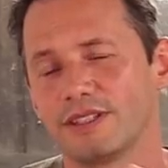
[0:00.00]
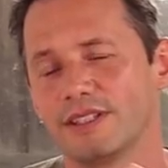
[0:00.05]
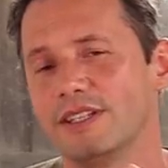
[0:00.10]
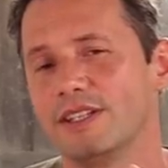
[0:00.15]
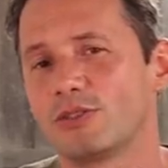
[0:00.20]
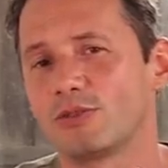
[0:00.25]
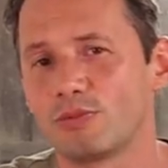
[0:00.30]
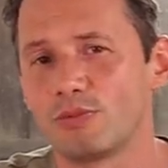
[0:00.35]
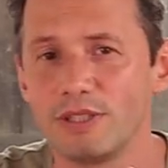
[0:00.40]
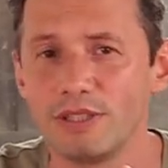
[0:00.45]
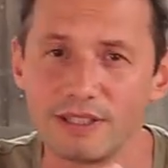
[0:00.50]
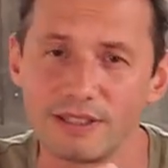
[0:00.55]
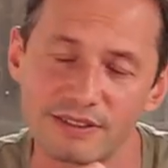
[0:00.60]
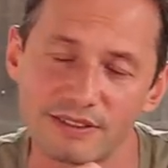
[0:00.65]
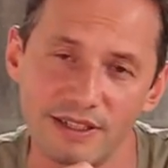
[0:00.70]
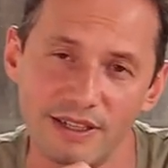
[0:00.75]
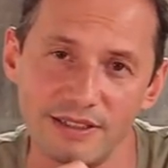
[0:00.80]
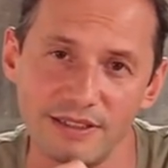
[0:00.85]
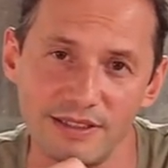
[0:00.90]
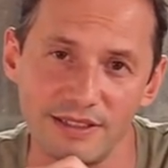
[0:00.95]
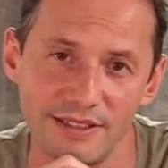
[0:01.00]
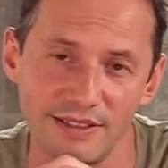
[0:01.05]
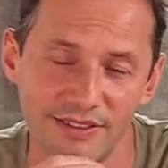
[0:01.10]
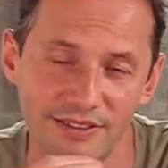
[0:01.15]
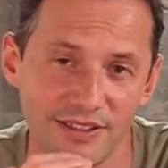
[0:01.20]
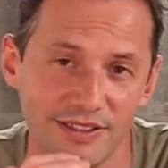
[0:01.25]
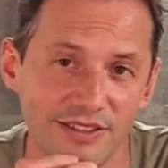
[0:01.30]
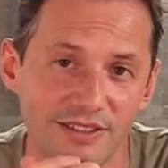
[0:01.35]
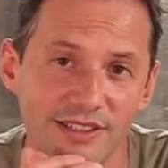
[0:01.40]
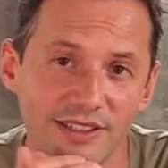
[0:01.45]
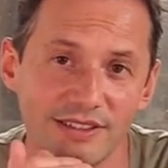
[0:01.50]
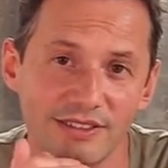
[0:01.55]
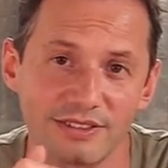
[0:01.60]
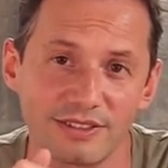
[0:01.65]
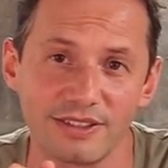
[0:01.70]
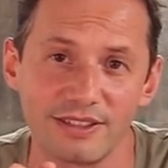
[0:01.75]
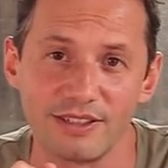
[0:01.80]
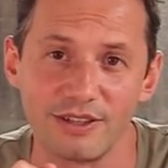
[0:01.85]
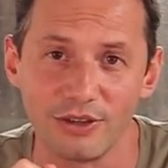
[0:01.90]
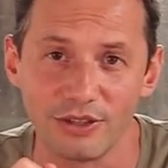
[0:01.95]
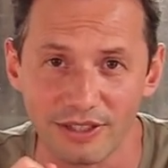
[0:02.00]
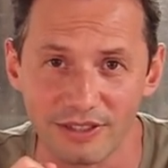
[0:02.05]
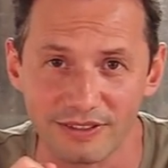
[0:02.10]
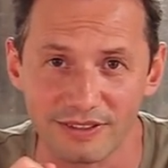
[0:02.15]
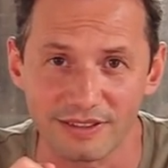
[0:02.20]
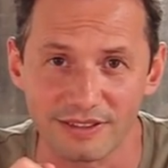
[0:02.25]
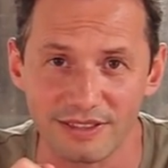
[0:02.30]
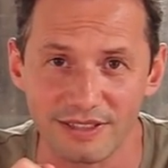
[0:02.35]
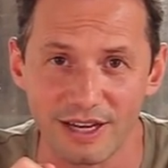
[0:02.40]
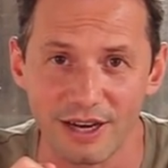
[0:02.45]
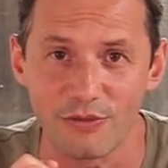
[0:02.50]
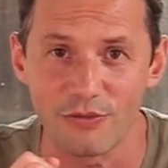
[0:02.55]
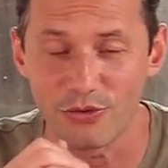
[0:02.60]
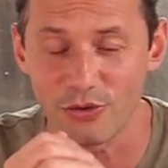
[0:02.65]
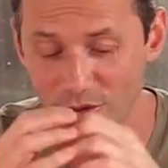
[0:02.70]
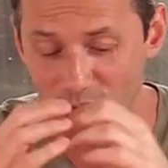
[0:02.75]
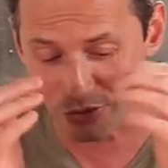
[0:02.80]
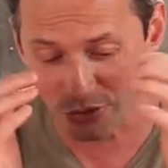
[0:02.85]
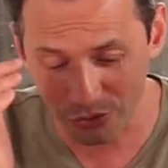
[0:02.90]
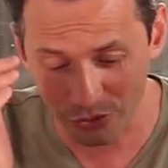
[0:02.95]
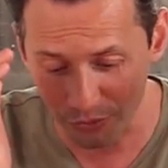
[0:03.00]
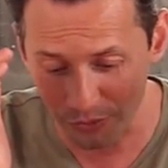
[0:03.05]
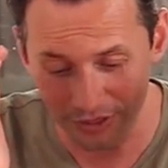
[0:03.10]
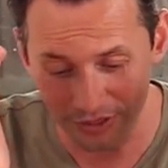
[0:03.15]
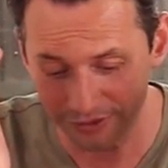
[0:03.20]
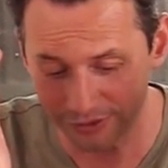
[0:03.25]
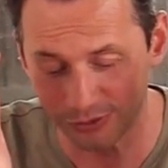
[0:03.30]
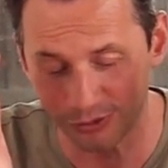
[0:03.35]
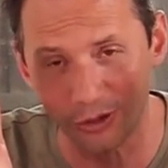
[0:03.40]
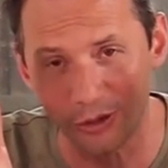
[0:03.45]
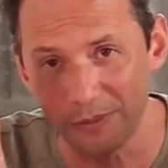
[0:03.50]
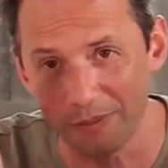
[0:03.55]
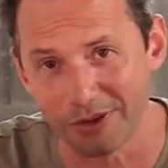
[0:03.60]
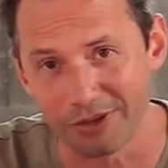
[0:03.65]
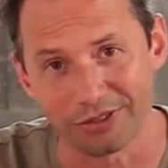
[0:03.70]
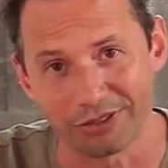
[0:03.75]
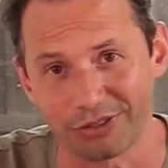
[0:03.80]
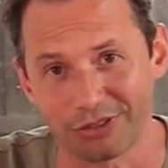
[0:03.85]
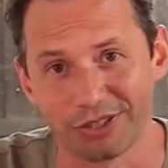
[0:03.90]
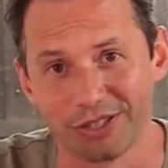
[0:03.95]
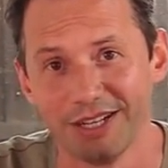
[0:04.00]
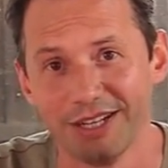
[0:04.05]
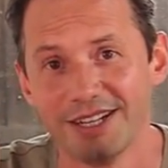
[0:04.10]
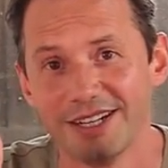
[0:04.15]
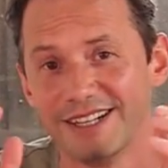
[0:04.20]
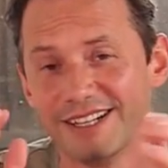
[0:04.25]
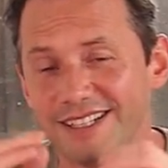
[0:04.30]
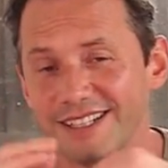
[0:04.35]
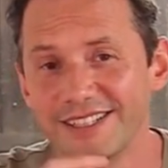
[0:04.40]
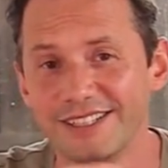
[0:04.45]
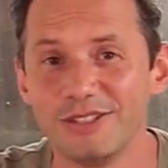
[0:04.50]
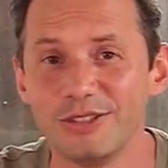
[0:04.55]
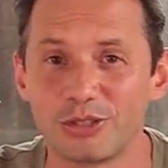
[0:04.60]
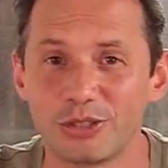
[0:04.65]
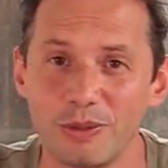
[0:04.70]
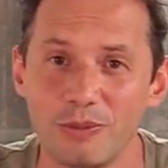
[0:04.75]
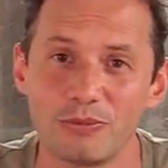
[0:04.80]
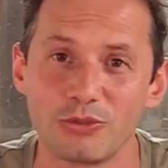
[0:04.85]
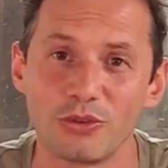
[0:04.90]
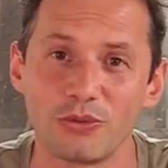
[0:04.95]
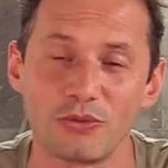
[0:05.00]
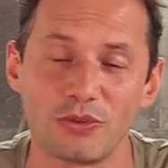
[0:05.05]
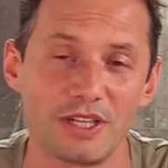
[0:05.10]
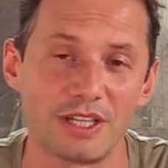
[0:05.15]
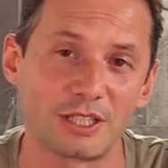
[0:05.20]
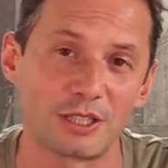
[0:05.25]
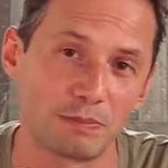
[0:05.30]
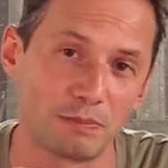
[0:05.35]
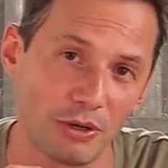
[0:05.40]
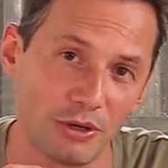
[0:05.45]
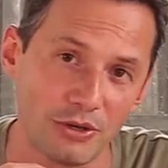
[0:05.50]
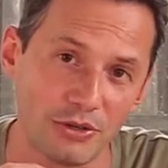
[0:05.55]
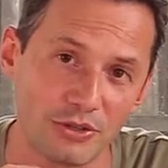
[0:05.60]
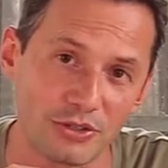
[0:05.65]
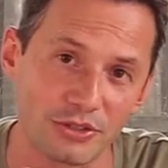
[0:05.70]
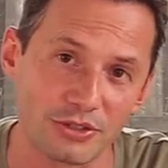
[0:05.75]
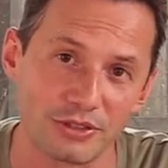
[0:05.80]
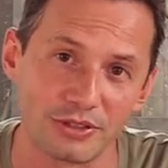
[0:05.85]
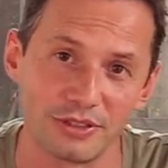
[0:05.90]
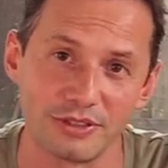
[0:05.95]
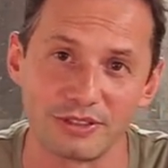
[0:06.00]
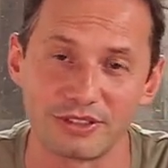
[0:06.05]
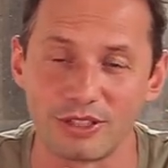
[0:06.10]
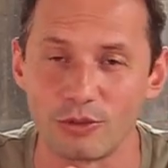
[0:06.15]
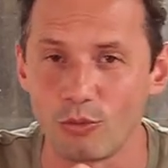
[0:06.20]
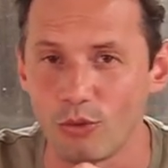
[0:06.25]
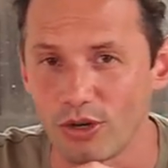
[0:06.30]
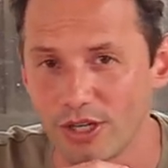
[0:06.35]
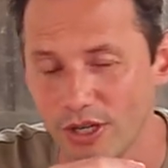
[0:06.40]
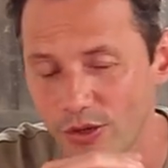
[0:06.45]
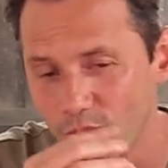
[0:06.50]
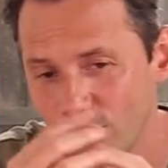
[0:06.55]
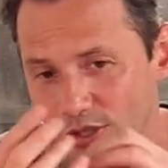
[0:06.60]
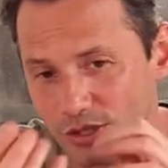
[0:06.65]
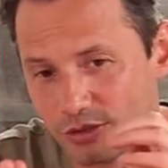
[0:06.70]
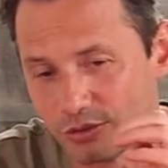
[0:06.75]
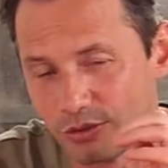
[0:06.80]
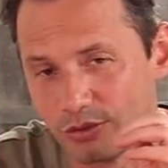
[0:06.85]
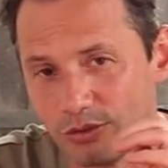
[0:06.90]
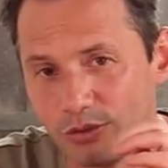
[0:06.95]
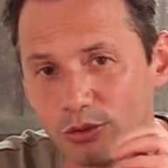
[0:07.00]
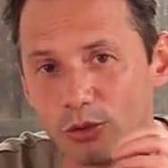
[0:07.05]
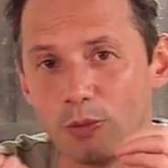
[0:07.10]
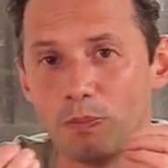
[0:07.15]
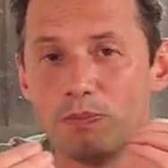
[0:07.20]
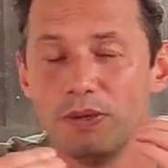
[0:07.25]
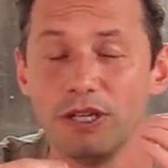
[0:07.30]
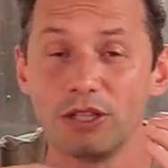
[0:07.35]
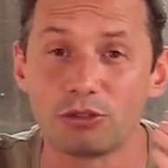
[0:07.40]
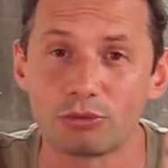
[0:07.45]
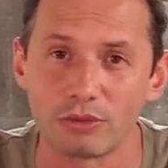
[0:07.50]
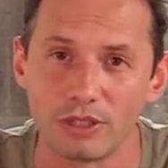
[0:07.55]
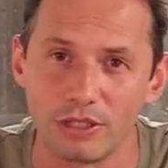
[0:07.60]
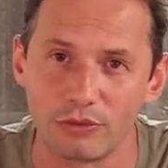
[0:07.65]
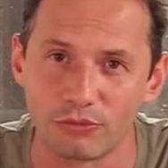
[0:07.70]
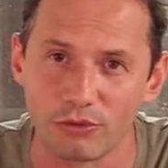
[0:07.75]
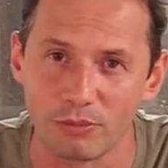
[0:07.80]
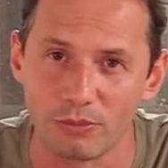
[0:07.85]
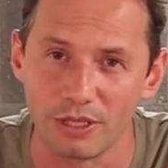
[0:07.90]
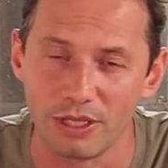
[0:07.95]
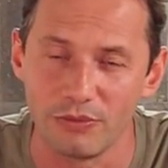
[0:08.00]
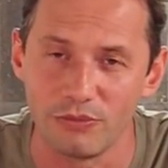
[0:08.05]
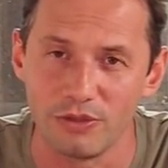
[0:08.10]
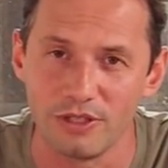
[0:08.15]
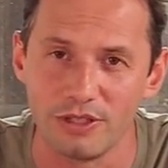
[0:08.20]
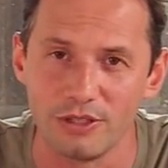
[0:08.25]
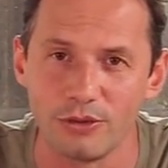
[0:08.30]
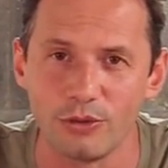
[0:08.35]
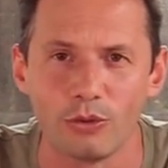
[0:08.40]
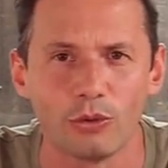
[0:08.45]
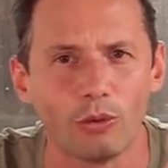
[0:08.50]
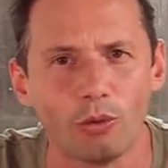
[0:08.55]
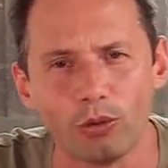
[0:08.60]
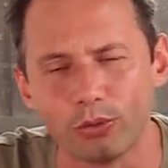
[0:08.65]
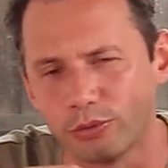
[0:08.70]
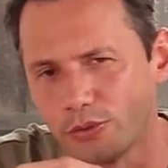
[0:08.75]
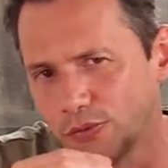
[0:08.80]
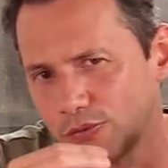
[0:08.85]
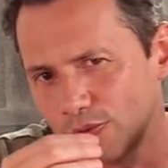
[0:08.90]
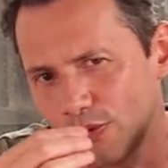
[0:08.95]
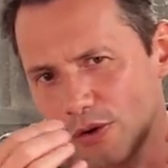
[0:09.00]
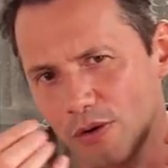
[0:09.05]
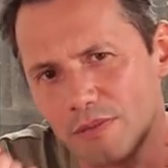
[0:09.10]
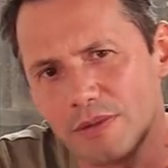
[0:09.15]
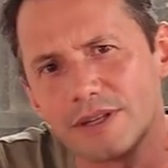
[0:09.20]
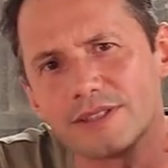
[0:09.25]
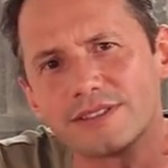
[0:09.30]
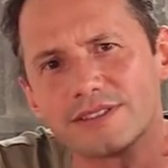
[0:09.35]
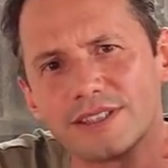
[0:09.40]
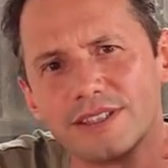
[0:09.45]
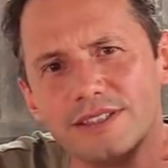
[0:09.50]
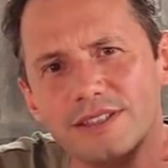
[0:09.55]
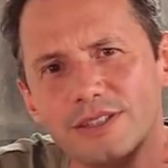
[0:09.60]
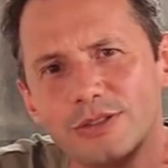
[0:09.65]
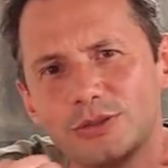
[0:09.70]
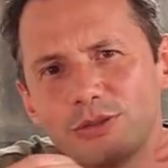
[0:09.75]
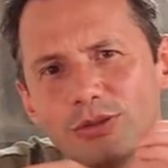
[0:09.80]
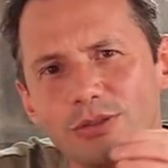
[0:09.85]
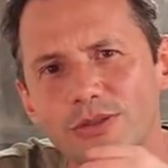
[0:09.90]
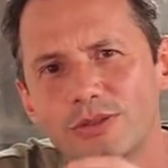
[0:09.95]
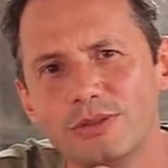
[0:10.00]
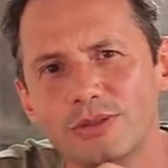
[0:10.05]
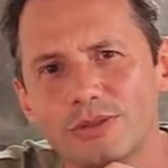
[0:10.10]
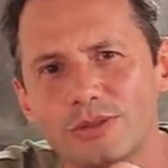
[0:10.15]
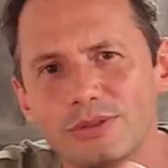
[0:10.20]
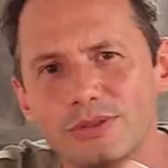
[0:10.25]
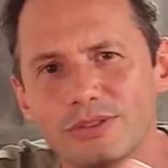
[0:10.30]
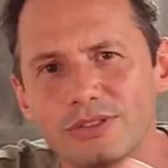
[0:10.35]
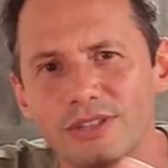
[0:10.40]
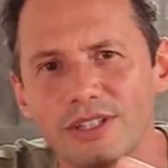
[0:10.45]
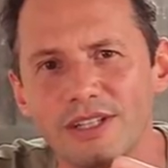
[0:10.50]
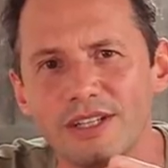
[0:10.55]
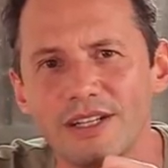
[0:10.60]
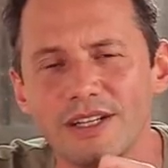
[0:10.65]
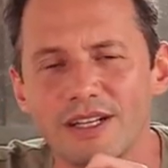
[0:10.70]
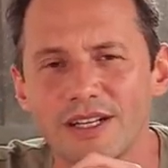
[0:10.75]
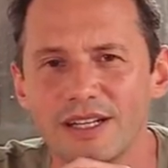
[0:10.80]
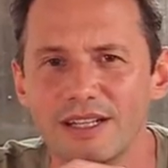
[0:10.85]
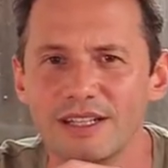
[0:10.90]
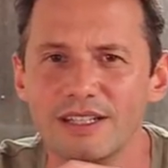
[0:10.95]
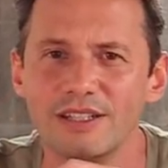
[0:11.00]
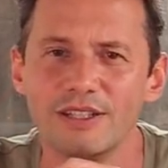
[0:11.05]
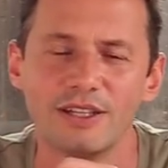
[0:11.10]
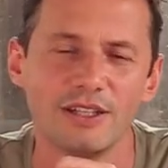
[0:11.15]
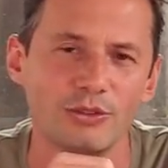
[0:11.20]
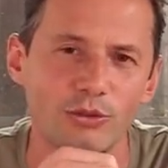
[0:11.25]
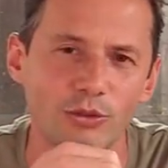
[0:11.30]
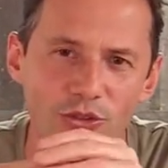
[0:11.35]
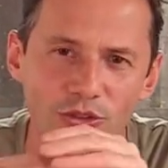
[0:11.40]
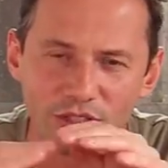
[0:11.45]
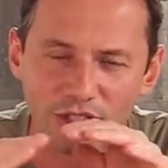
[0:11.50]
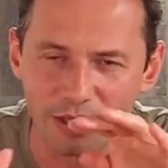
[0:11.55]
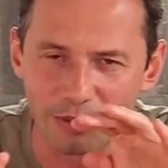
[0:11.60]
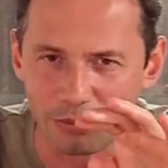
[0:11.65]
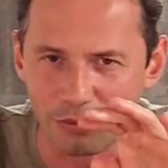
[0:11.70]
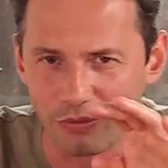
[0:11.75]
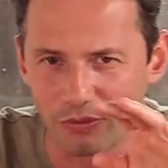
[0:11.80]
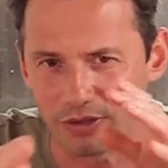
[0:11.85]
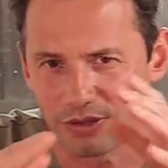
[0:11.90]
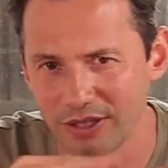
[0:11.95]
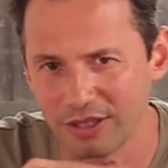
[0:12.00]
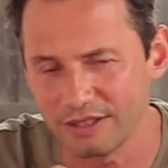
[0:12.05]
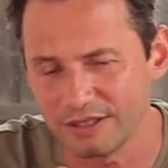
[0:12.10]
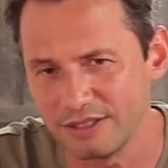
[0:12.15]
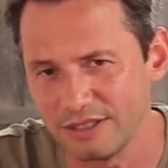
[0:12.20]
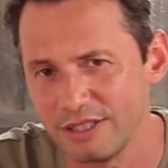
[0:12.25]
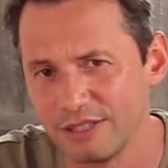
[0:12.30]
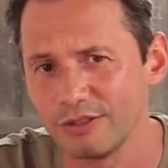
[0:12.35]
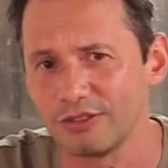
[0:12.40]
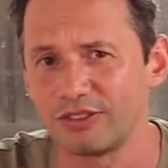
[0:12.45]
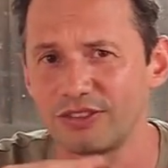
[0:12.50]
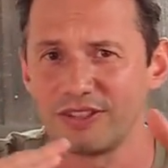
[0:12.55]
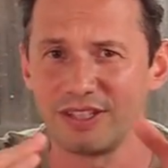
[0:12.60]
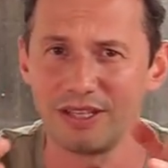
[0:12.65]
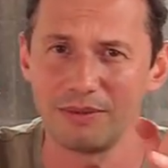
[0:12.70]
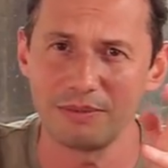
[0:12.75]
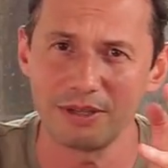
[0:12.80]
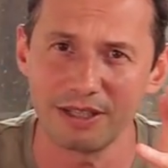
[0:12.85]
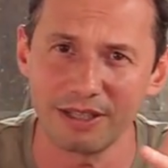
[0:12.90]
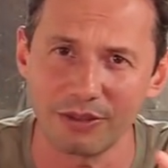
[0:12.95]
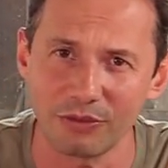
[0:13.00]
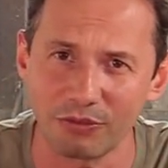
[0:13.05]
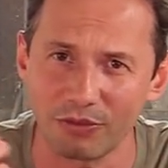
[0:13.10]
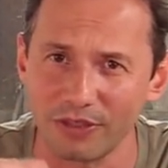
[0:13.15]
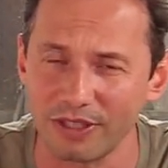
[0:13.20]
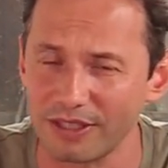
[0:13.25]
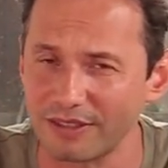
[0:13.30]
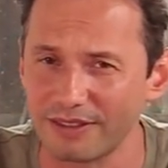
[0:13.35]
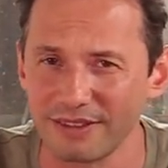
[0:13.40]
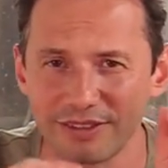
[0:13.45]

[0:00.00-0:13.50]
And it's really exciting. And since yesterday, honestly, I've learned already so much in terms of exposures and what I need to do, the bitrate for my video, all the formats I need to use, the type of lighting, the cinema effect.